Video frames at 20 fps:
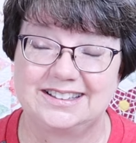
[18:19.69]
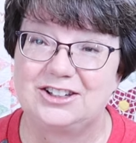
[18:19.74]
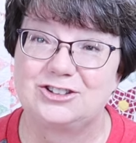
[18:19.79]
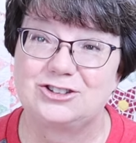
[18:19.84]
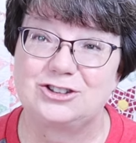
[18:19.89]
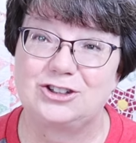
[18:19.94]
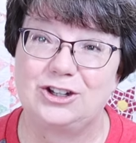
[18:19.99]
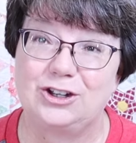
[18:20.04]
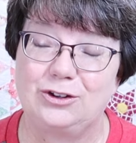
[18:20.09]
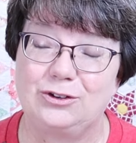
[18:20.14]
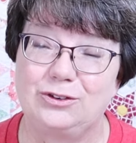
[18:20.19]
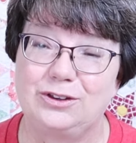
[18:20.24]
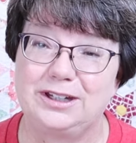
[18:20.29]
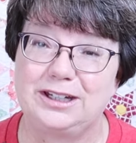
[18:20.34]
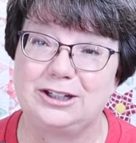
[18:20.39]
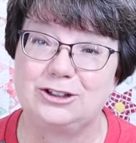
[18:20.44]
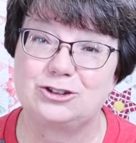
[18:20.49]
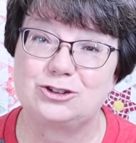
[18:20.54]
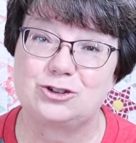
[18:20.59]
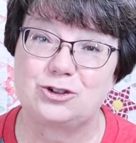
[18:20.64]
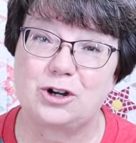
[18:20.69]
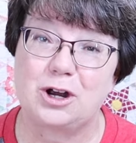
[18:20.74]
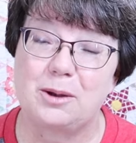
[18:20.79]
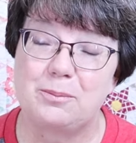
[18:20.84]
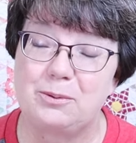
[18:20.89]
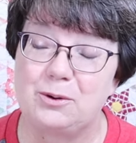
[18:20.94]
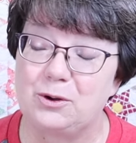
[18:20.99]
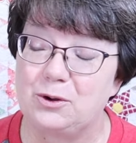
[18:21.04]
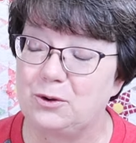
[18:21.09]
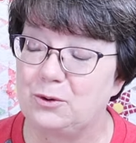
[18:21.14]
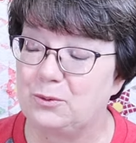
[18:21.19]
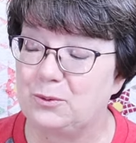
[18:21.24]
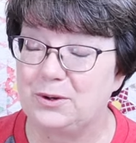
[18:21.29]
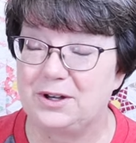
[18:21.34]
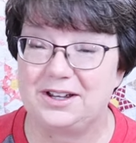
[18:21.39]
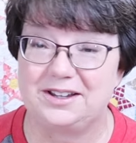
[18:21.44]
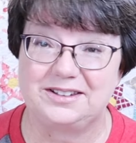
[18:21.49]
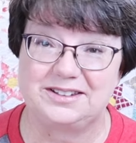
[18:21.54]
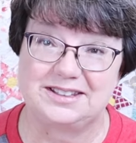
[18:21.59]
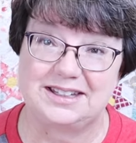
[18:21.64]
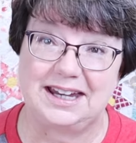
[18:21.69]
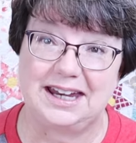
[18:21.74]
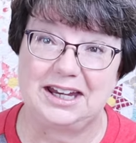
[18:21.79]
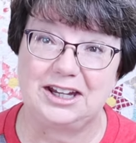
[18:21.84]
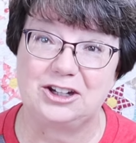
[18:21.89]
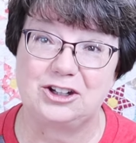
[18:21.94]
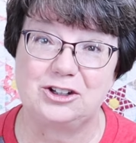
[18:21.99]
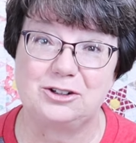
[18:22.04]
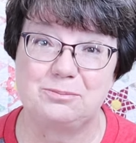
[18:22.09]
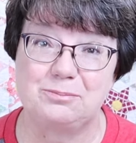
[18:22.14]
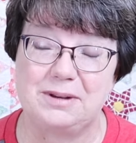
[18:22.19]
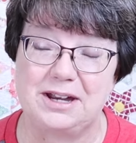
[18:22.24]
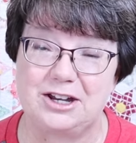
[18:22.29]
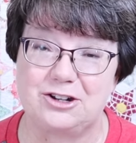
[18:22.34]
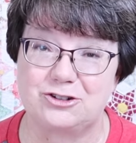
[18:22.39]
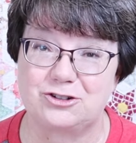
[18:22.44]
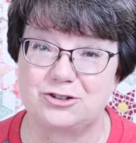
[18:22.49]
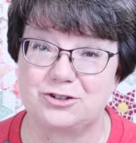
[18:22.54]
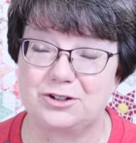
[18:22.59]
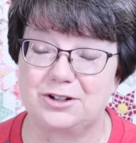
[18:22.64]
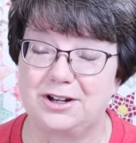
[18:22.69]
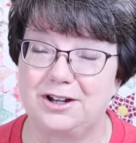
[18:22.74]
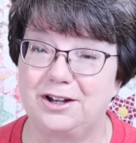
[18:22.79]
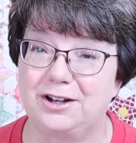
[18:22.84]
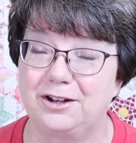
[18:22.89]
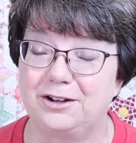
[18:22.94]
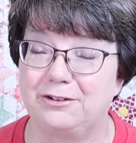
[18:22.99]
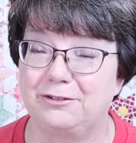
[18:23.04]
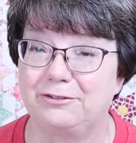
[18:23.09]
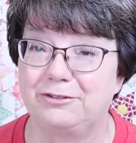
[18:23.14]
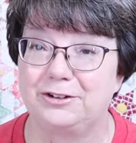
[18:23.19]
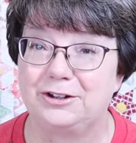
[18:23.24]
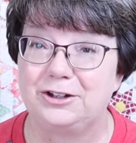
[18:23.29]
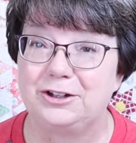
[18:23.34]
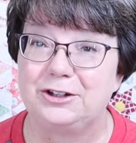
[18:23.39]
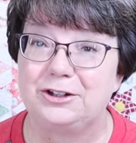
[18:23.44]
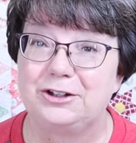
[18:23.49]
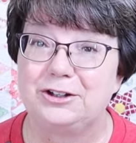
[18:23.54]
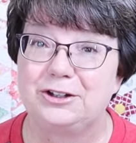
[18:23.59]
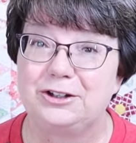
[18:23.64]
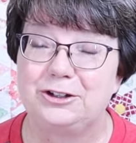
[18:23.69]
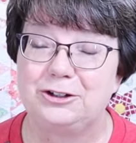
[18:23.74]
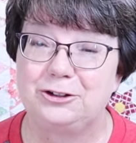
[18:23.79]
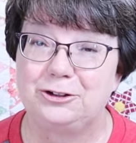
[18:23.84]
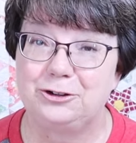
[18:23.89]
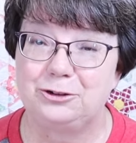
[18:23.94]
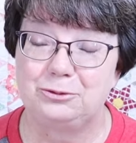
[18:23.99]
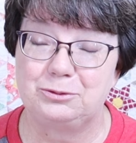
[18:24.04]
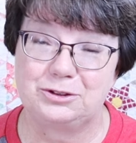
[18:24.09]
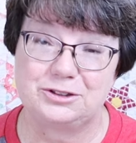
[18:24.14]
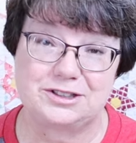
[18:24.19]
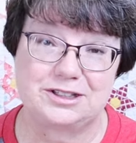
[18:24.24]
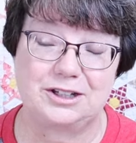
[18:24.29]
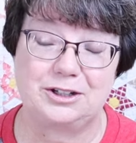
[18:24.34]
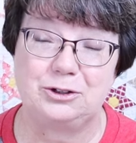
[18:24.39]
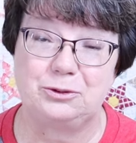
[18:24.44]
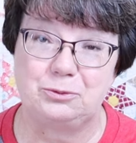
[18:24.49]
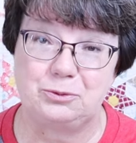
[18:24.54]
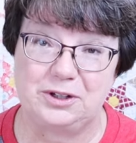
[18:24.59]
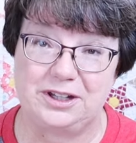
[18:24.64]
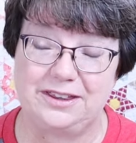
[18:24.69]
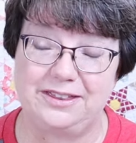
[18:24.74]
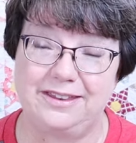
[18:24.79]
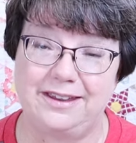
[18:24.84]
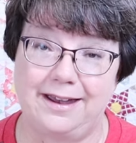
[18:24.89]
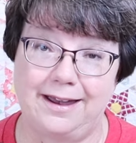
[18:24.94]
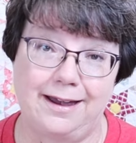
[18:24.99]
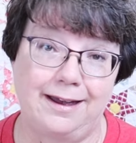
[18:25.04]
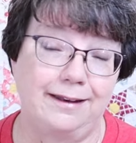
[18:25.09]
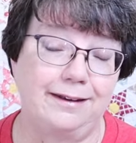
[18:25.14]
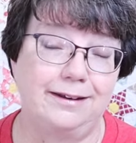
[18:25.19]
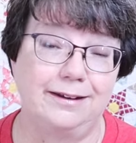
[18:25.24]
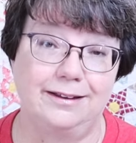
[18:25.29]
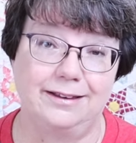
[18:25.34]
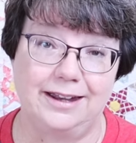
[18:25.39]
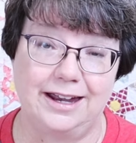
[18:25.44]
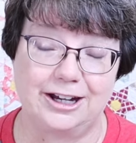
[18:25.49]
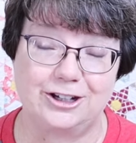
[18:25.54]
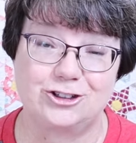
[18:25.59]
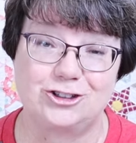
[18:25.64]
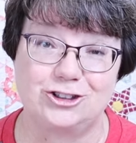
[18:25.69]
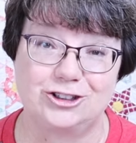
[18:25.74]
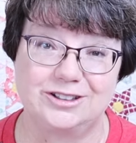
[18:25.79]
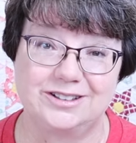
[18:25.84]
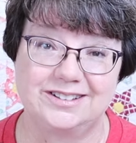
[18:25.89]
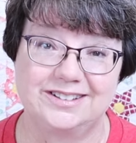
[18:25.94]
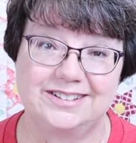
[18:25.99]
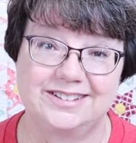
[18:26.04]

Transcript: So the straw poll was a good measure of who was going to win that election.